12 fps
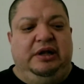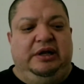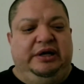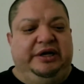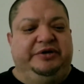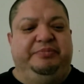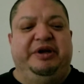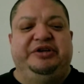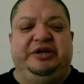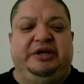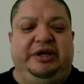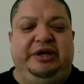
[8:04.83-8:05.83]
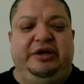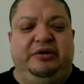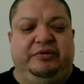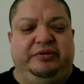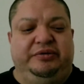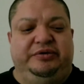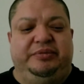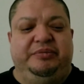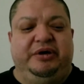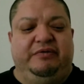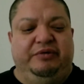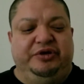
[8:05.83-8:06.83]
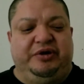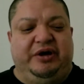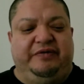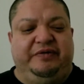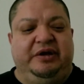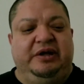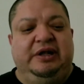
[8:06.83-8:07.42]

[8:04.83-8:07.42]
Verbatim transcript: It's basically, you know, some kind of witchcraft.